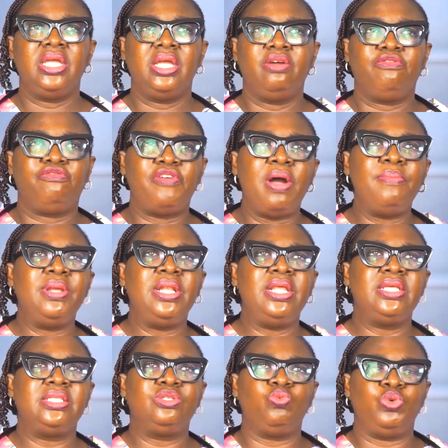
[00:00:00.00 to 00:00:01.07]

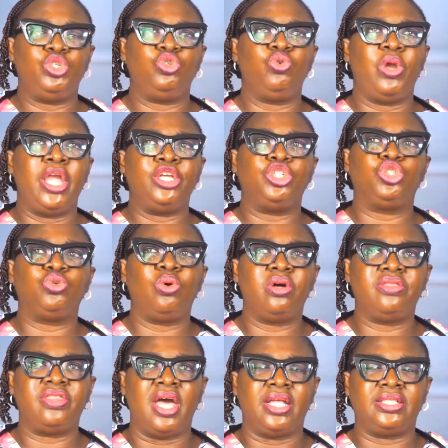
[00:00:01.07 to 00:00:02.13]
Families, we should ensure
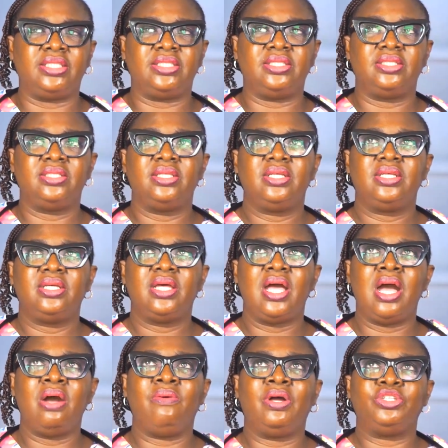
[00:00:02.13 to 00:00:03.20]
that
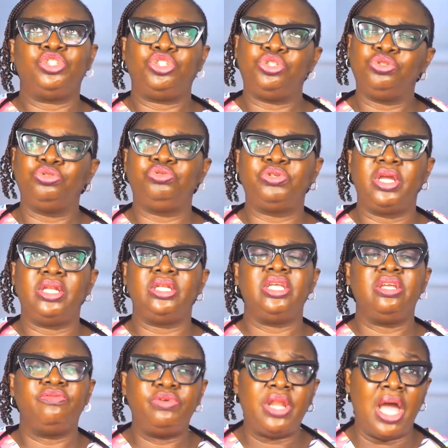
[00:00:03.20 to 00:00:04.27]
our children,
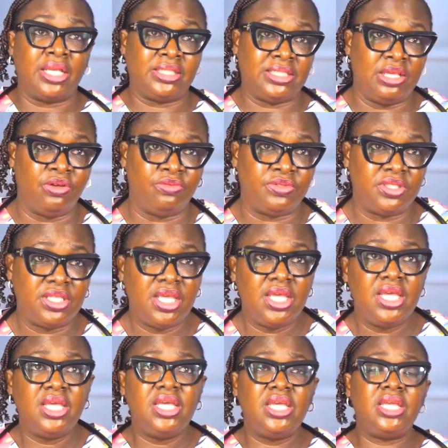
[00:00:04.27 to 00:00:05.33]
even ourselves,
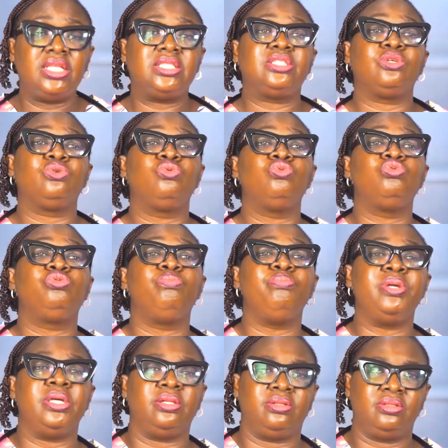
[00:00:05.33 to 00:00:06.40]
eat good
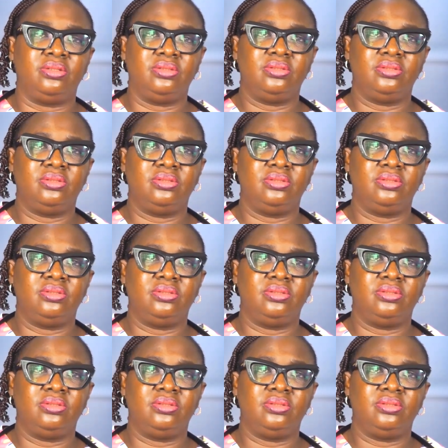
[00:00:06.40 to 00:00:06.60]
meal.